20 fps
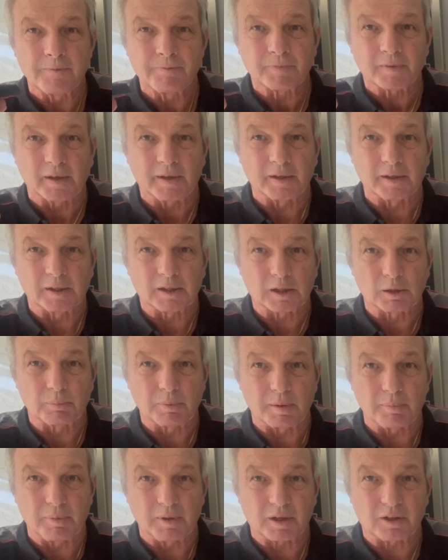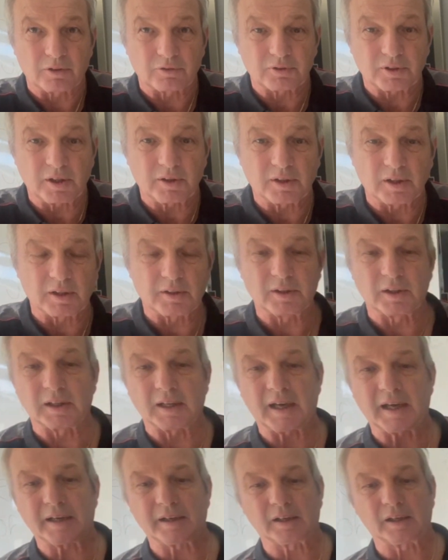little bit, but you can see that the
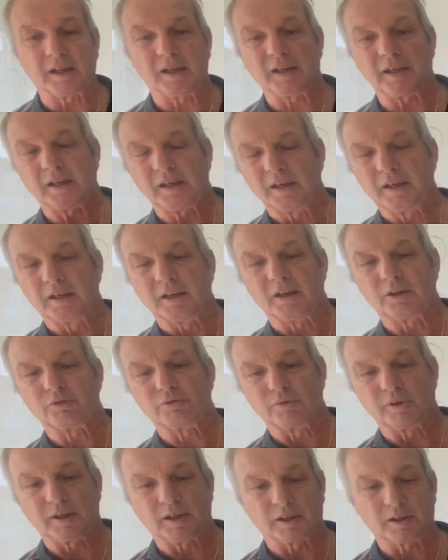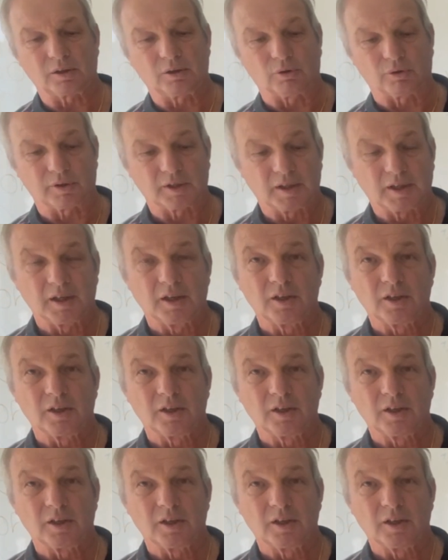line lay is really good.